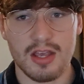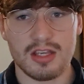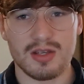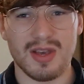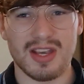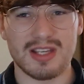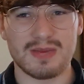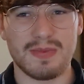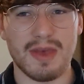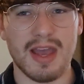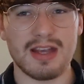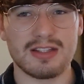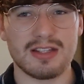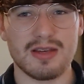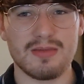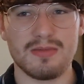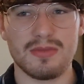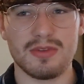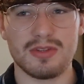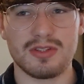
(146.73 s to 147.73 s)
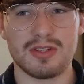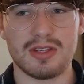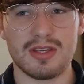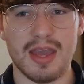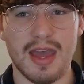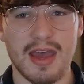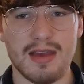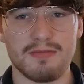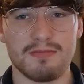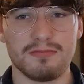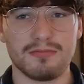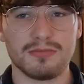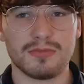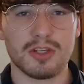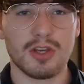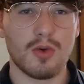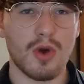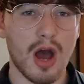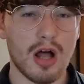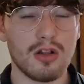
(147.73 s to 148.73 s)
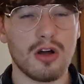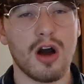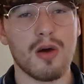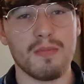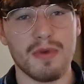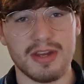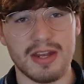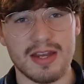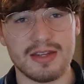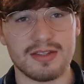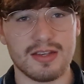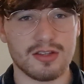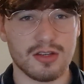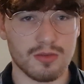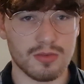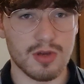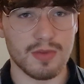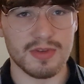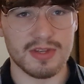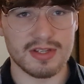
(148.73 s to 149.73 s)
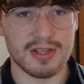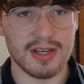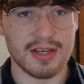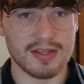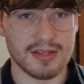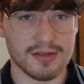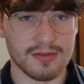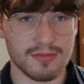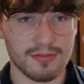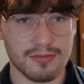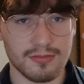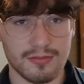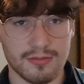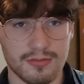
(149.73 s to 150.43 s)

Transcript: so I expect him to get quite a lot of minutes this upcoming season.